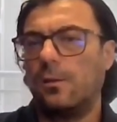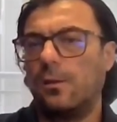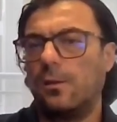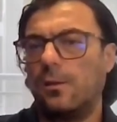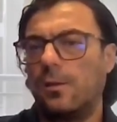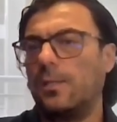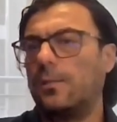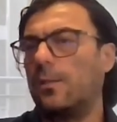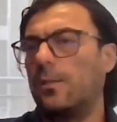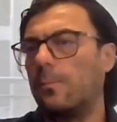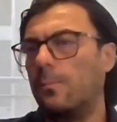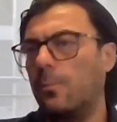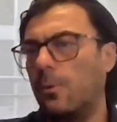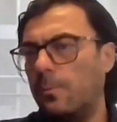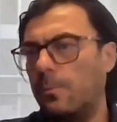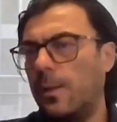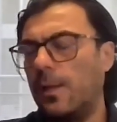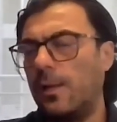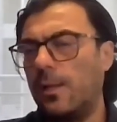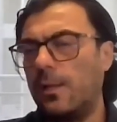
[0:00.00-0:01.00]
greater
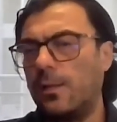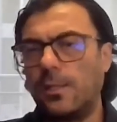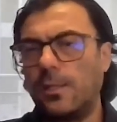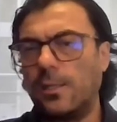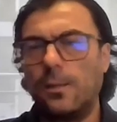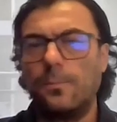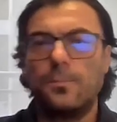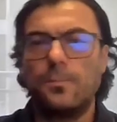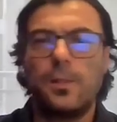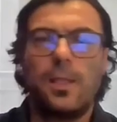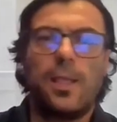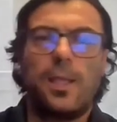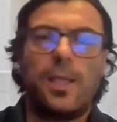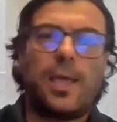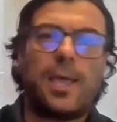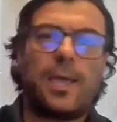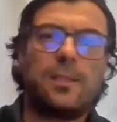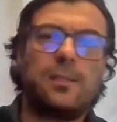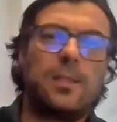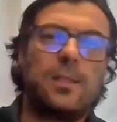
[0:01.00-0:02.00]
mobility.
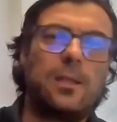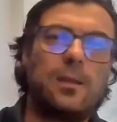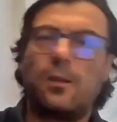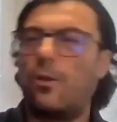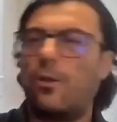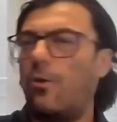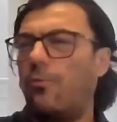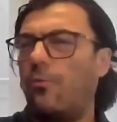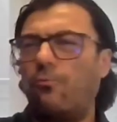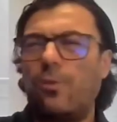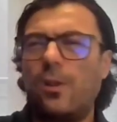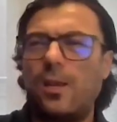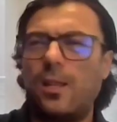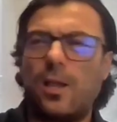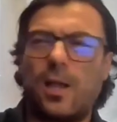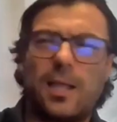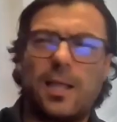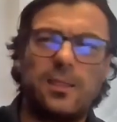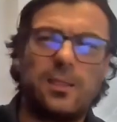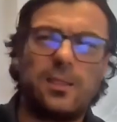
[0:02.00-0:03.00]
And then
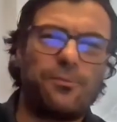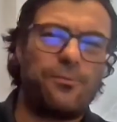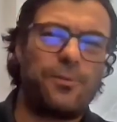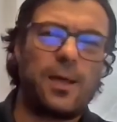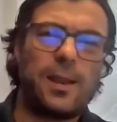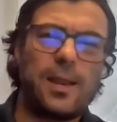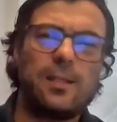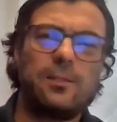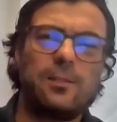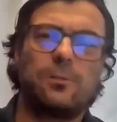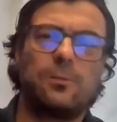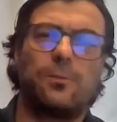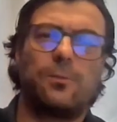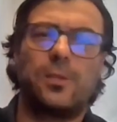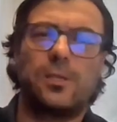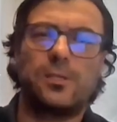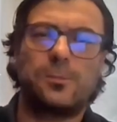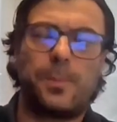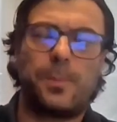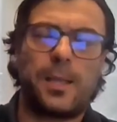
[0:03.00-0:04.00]
really at the far end of
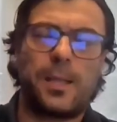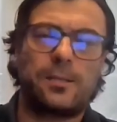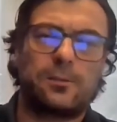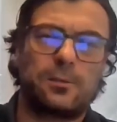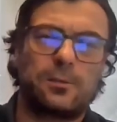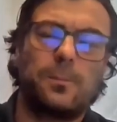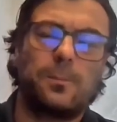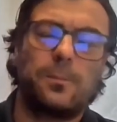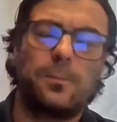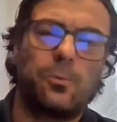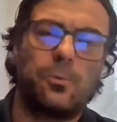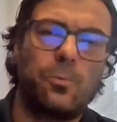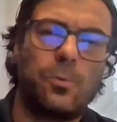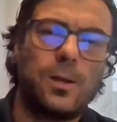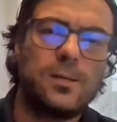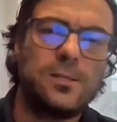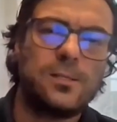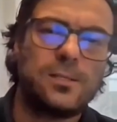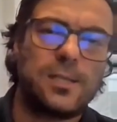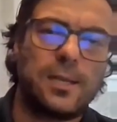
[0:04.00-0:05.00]
the spectrum,
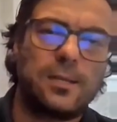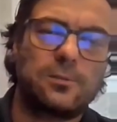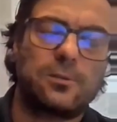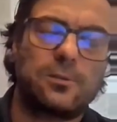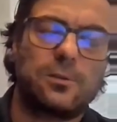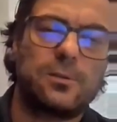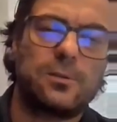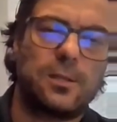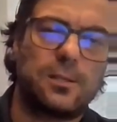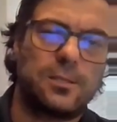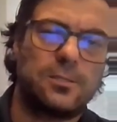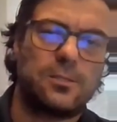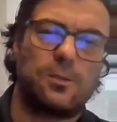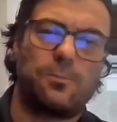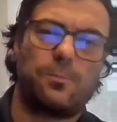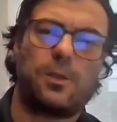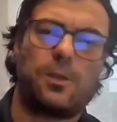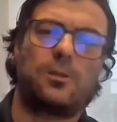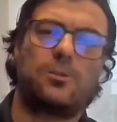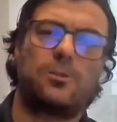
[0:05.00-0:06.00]
one sector that is
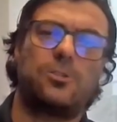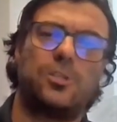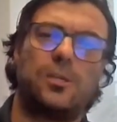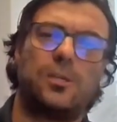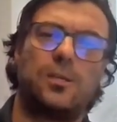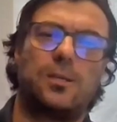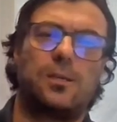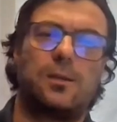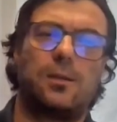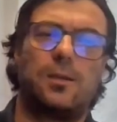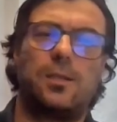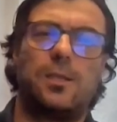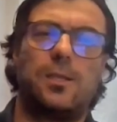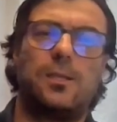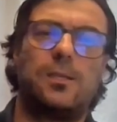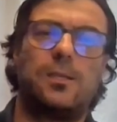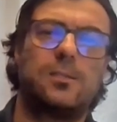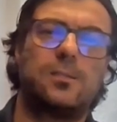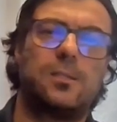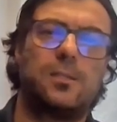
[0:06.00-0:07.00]
emerging
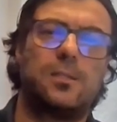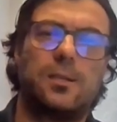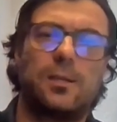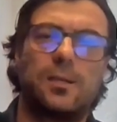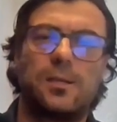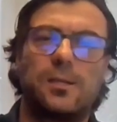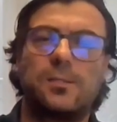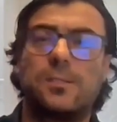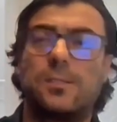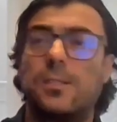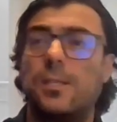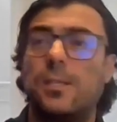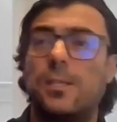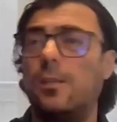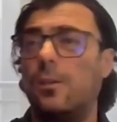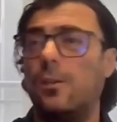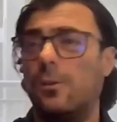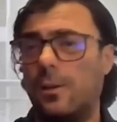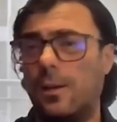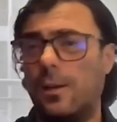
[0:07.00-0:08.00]
is the
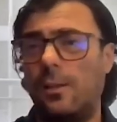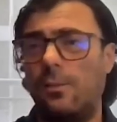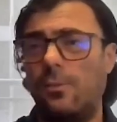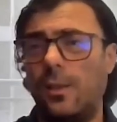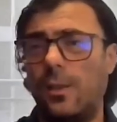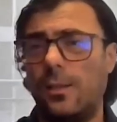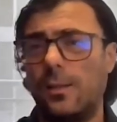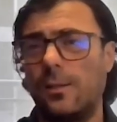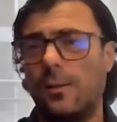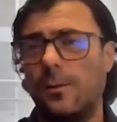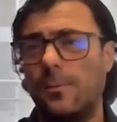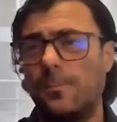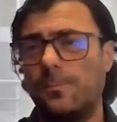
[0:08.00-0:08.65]
senior living.